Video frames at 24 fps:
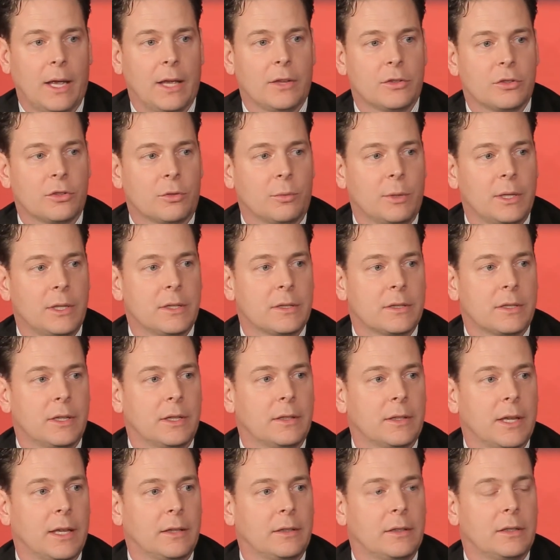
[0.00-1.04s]
as three
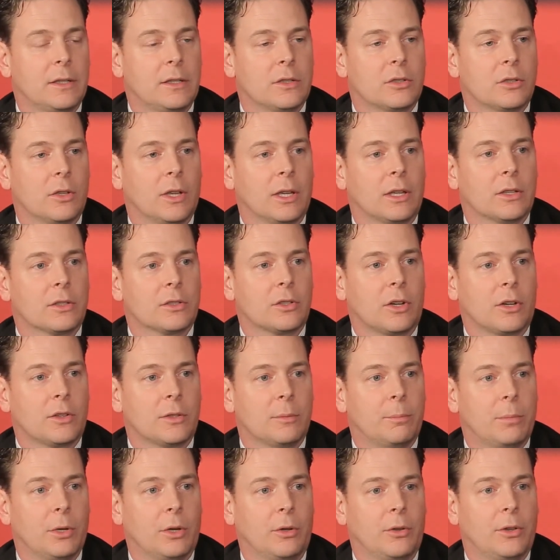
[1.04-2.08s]
distinct entities, so they can start
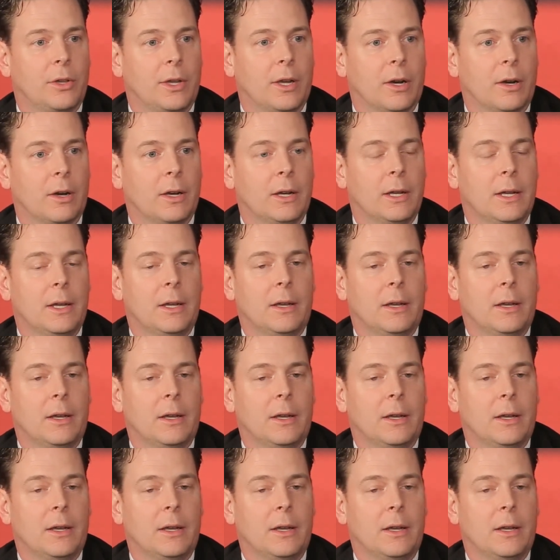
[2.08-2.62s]
to build their